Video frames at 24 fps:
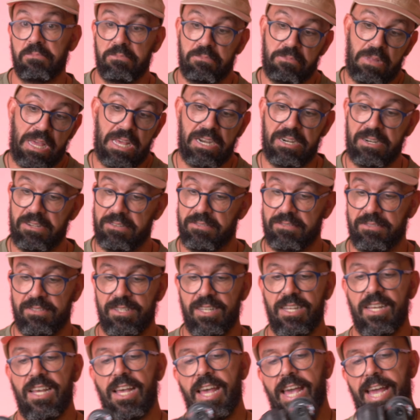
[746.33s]
I don't know.
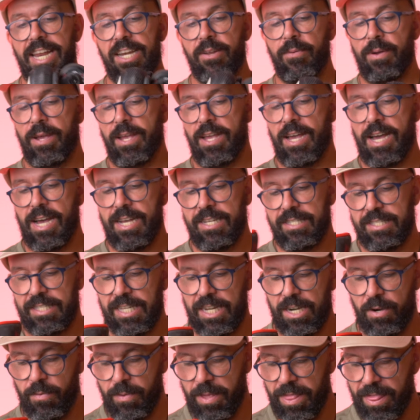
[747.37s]
Anyway, I
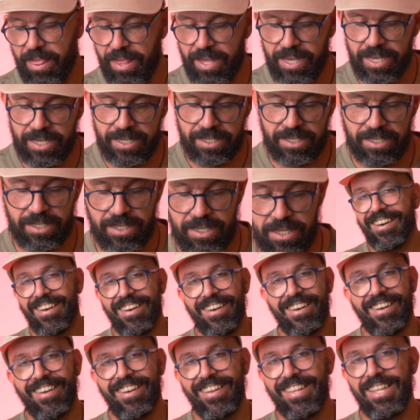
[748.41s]
started with these
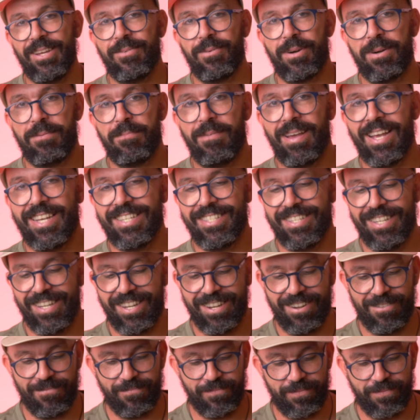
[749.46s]
and they were amazing.